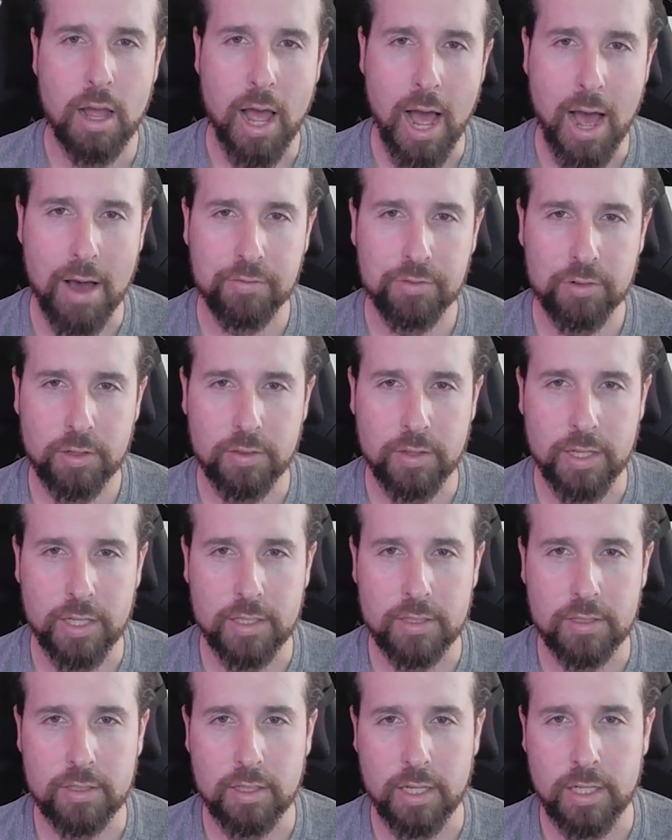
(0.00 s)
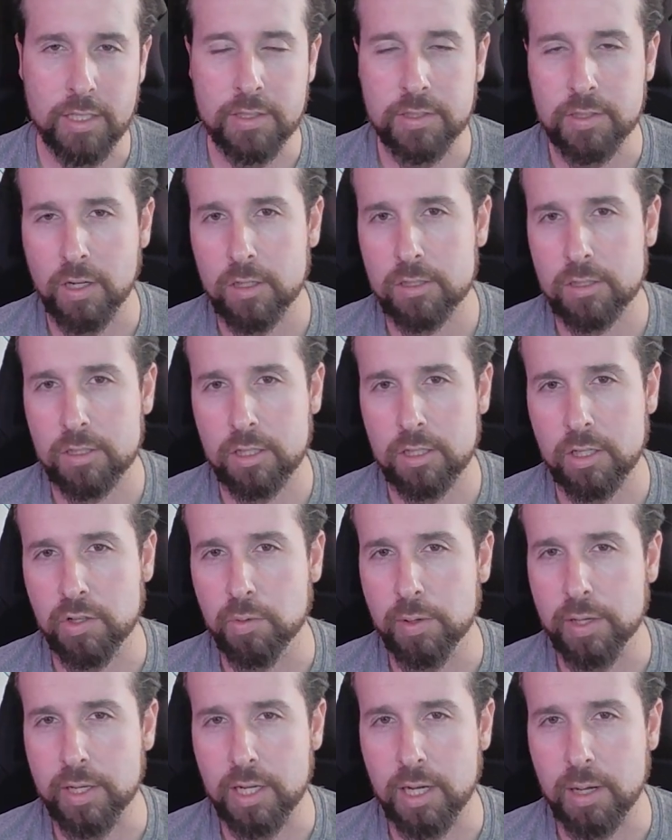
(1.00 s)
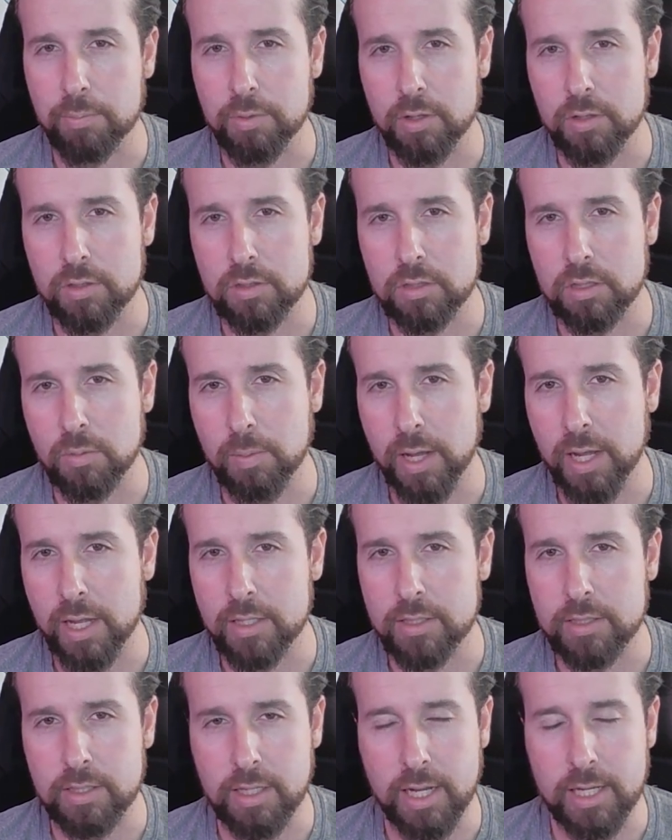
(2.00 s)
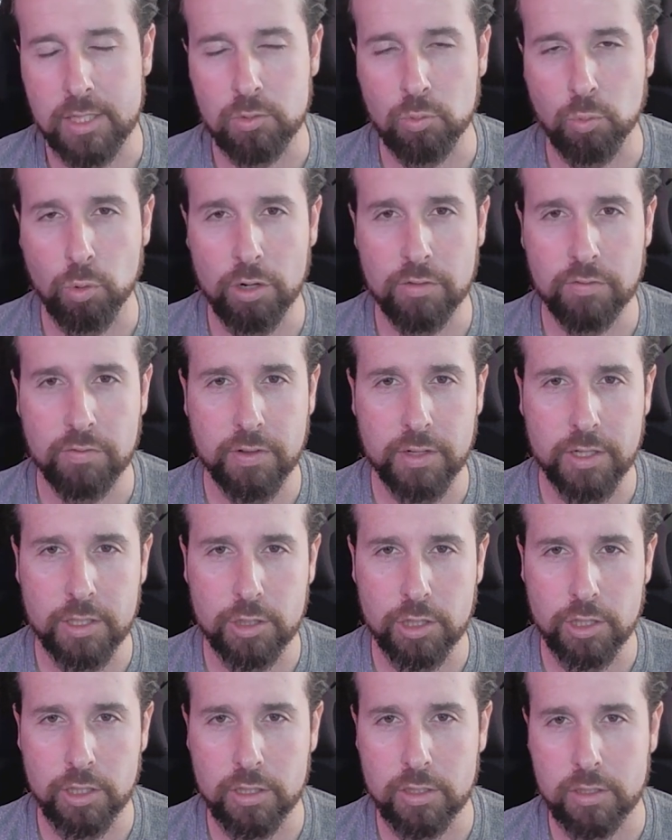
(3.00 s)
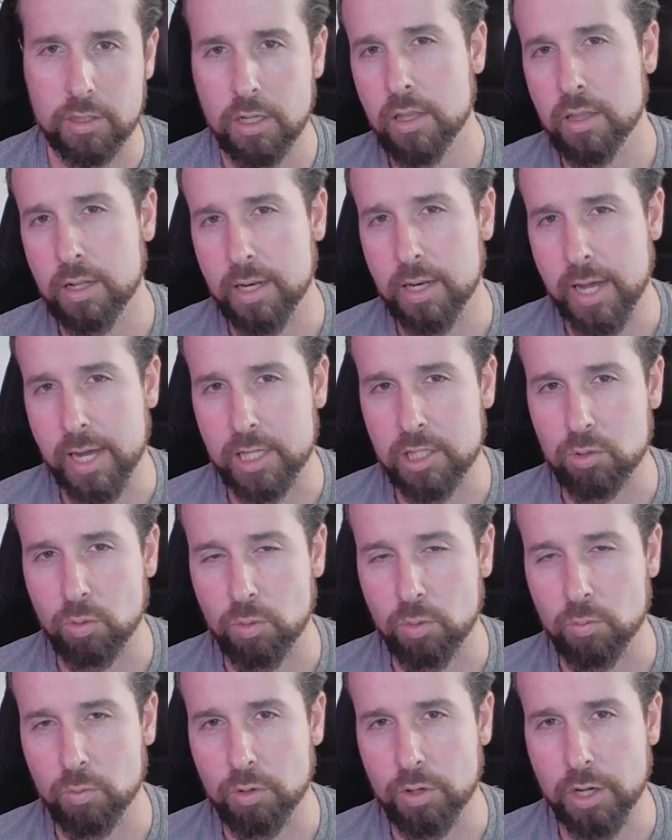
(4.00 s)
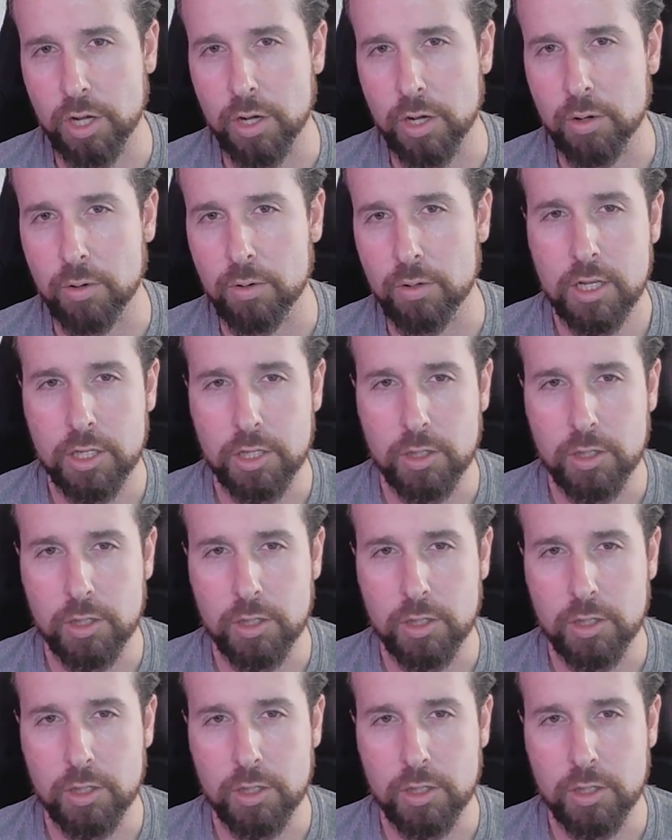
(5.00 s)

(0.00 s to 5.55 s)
After this, it starts queuing up those commands, and as one finishes, the next one will go.